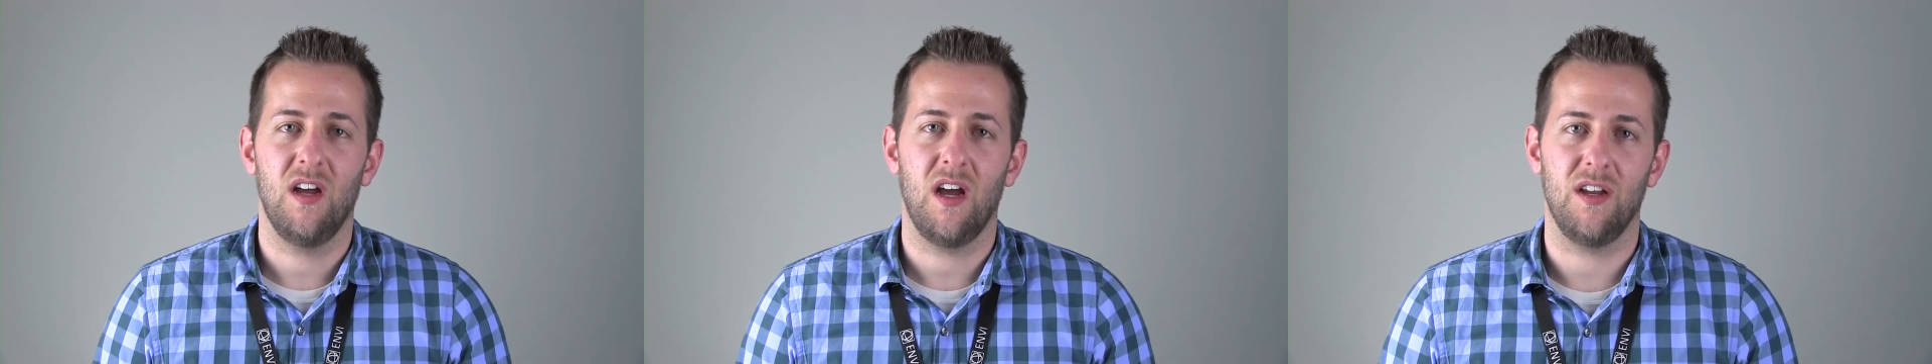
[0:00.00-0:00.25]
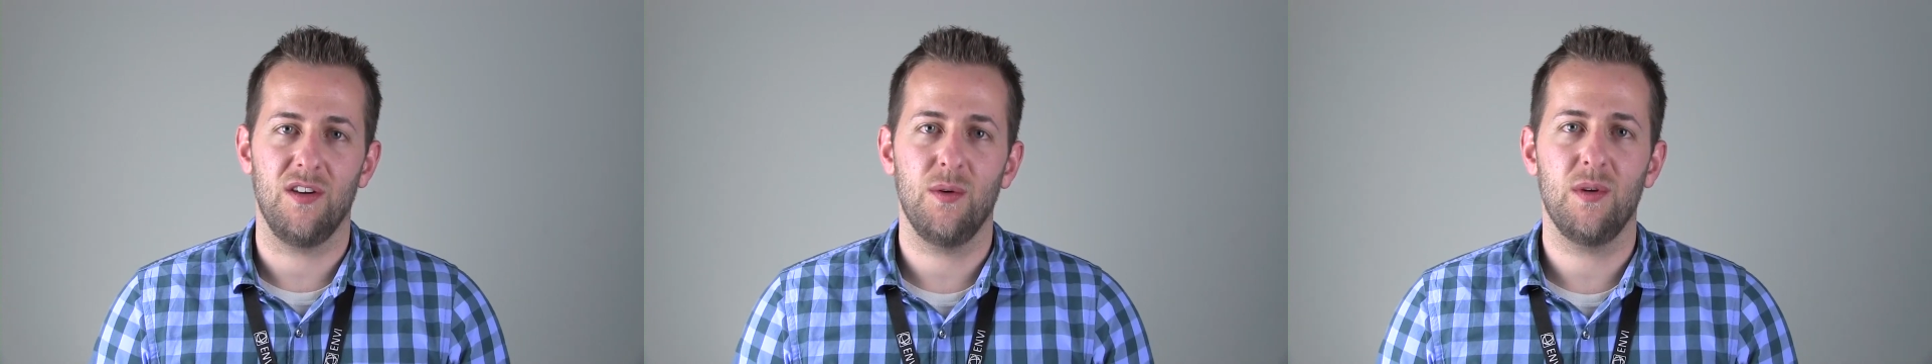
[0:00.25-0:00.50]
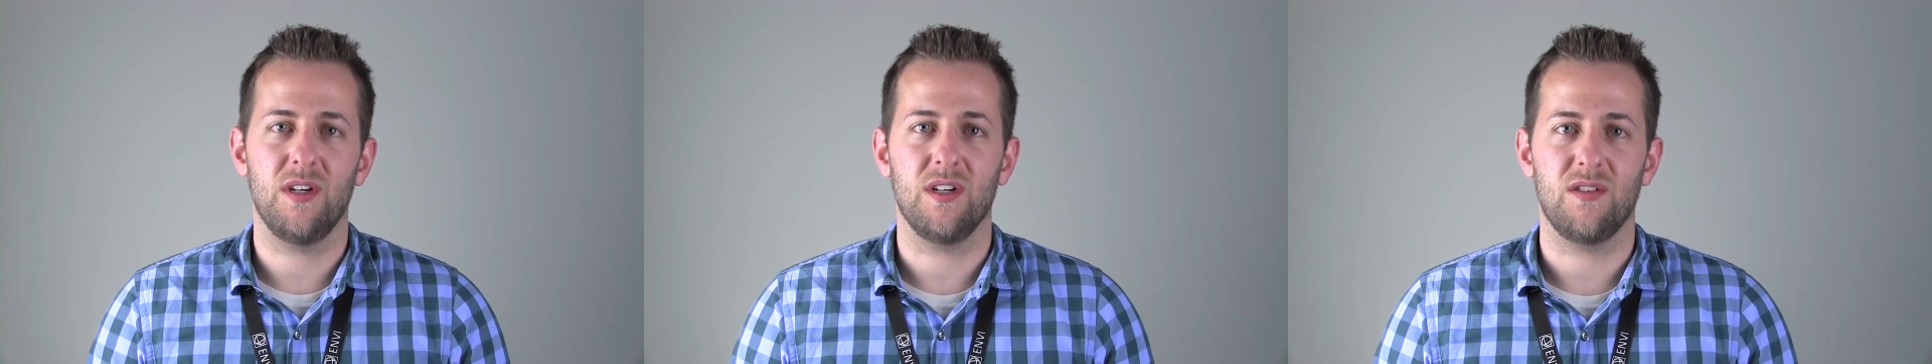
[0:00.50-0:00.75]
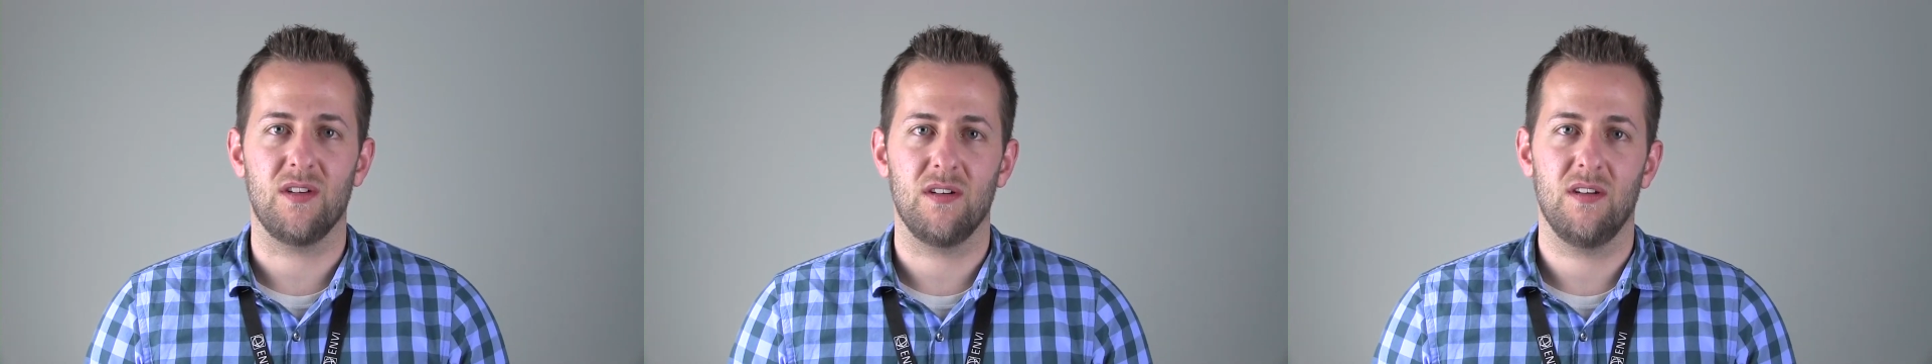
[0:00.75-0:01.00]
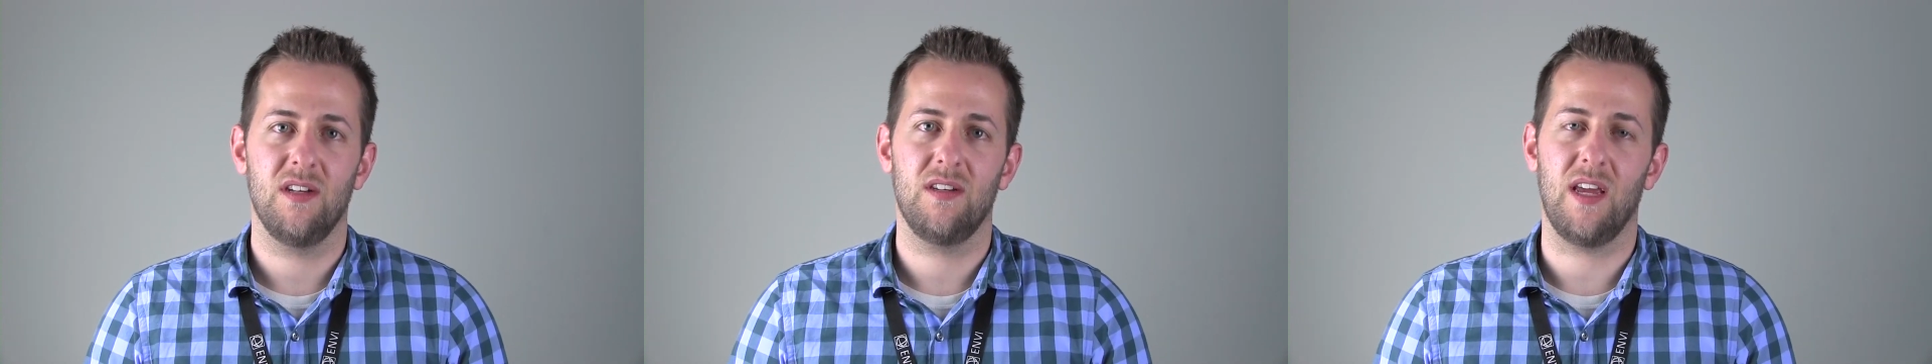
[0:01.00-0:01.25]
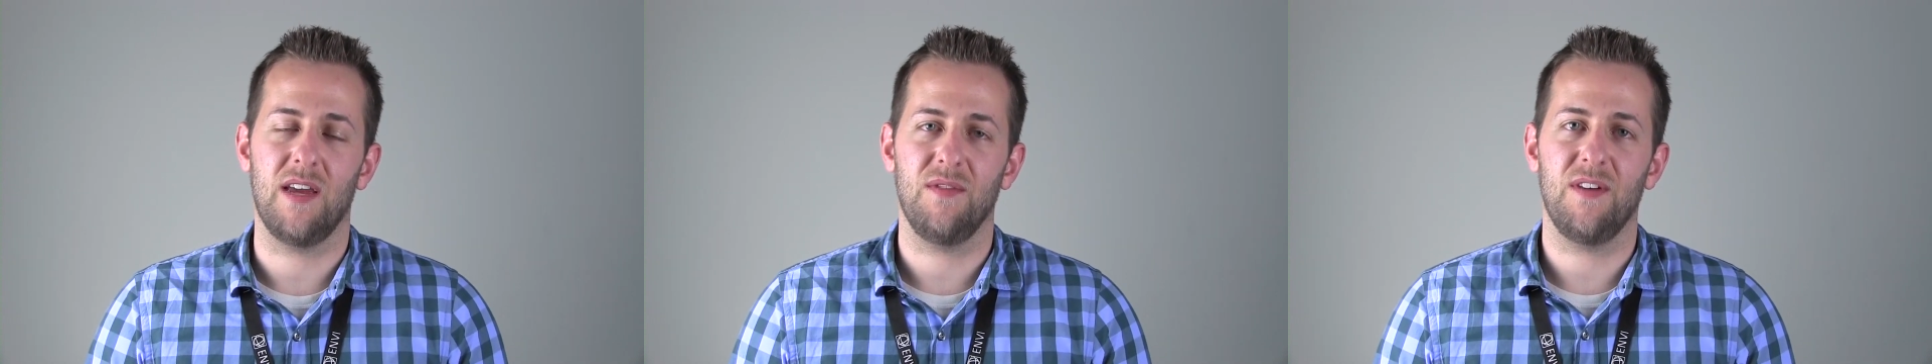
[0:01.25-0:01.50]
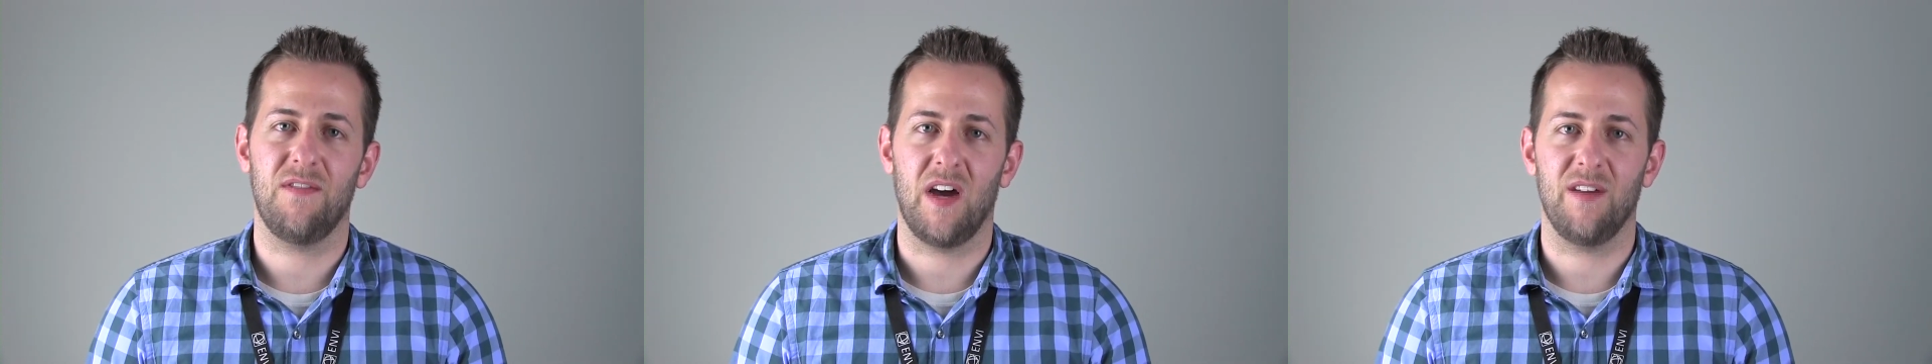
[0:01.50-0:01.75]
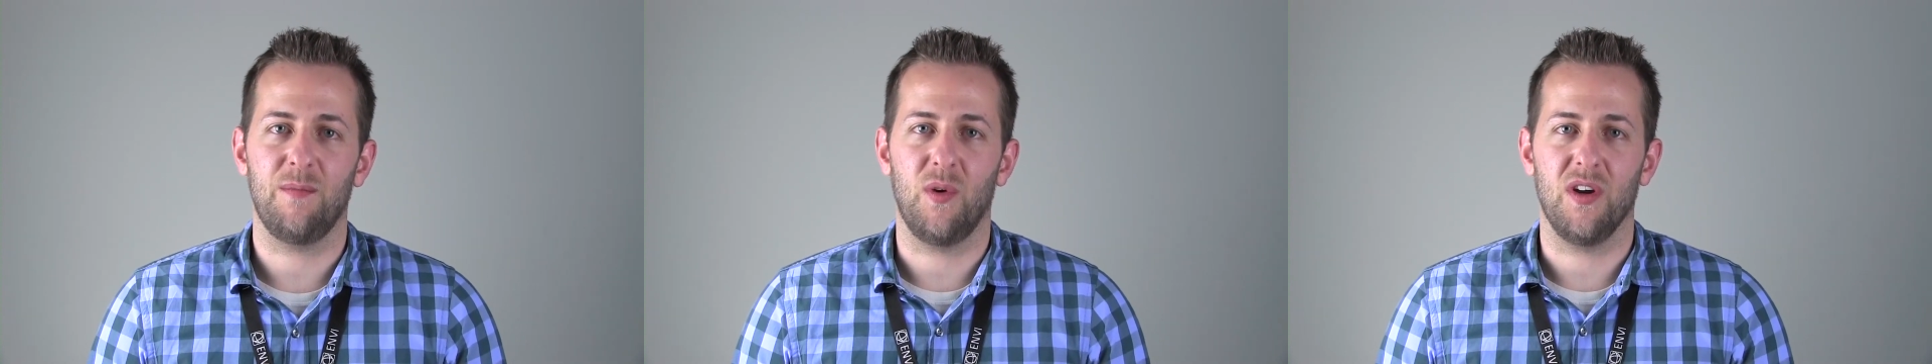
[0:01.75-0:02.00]
a new addition to ENVI
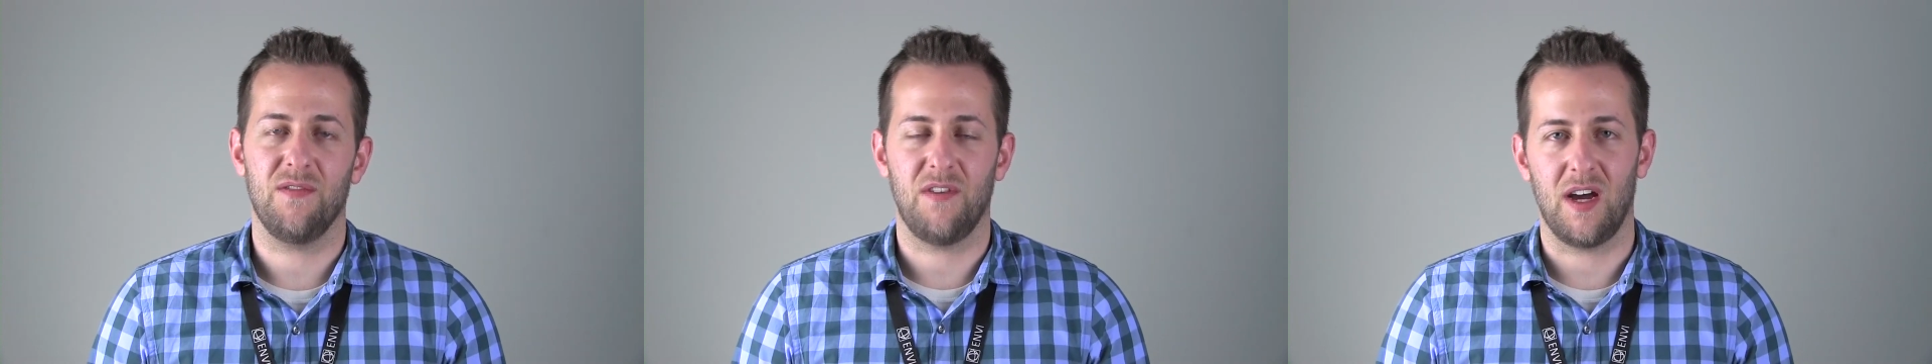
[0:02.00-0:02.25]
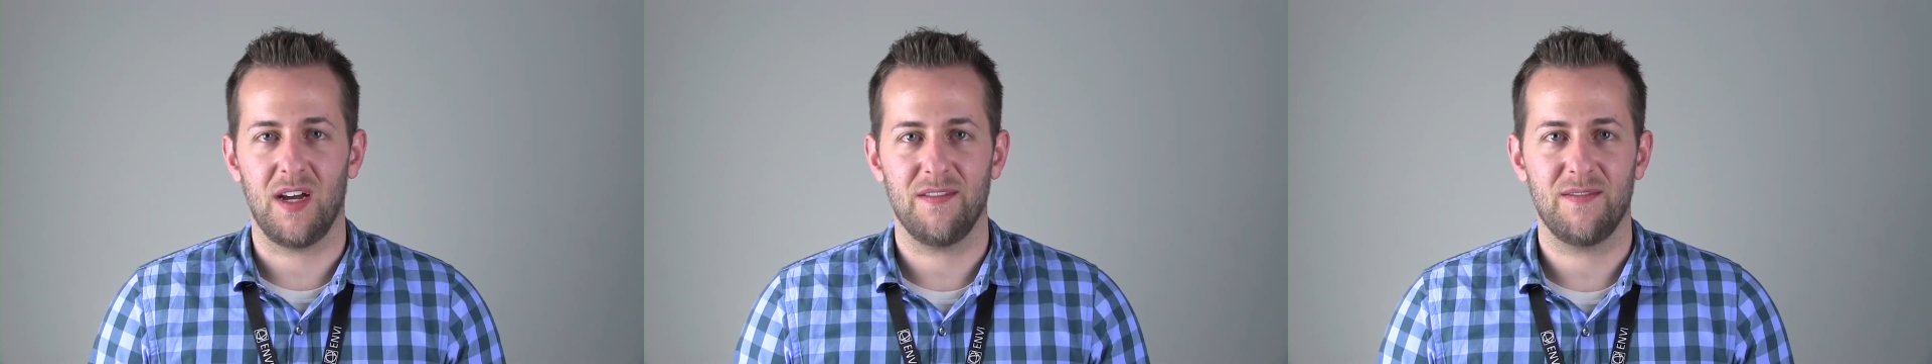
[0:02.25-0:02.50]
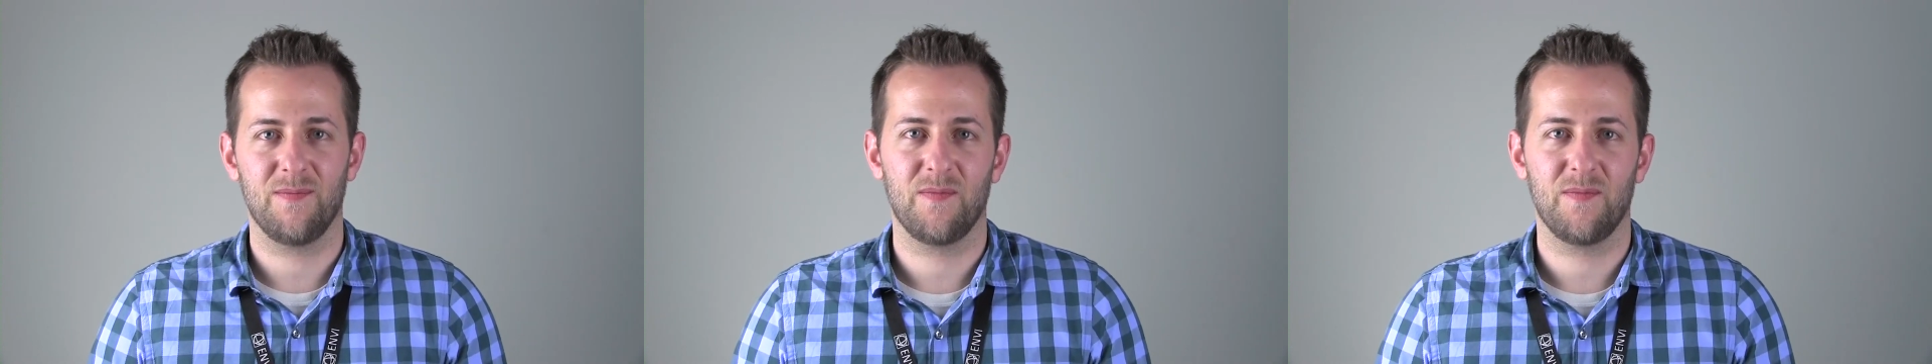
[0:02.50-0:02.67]
5.5.